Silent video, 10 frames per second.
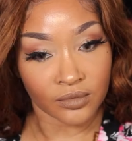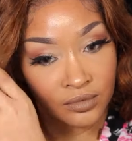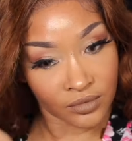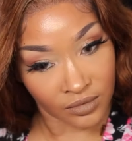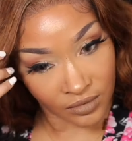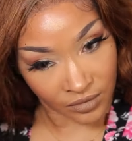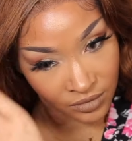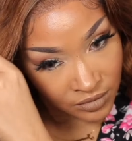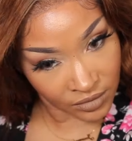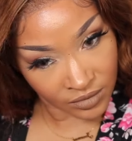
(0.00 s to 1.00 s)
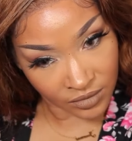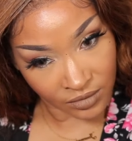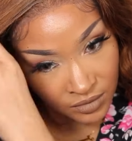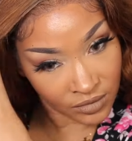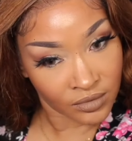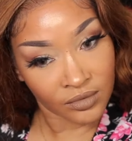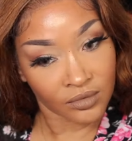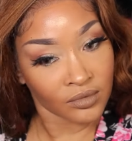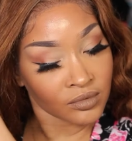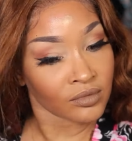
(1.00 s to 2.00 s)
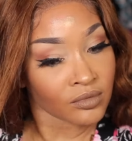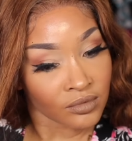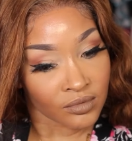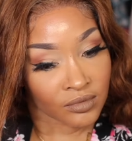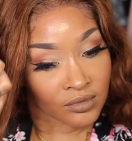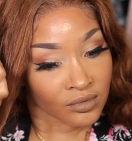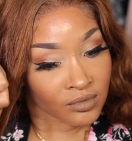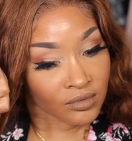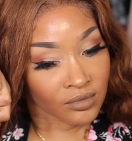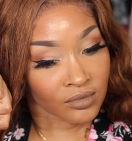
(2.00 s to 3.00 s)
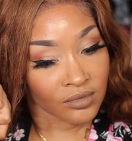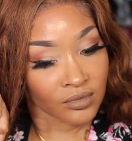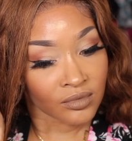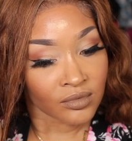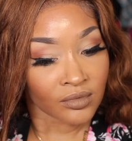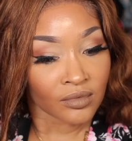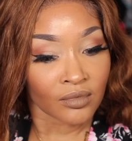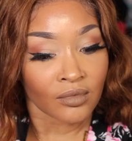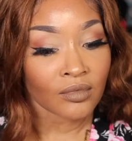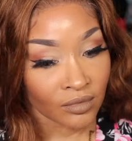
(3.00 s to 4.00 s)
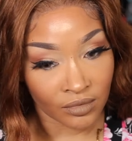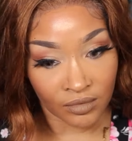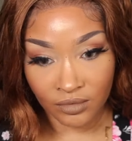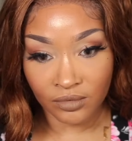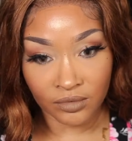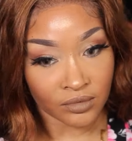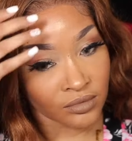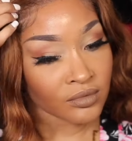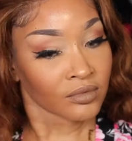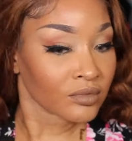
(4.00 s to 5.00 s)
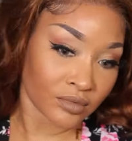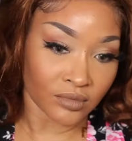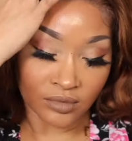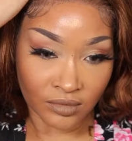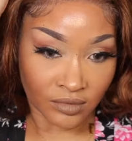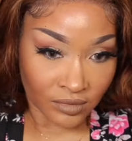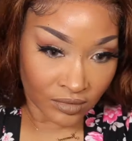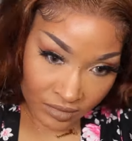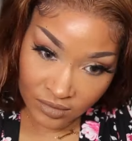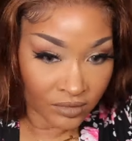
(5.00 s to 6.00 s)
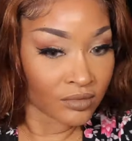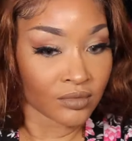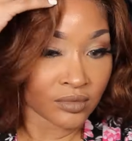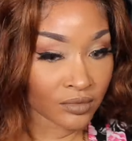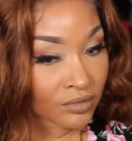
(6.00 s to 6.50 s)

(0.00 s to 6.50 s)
(silence)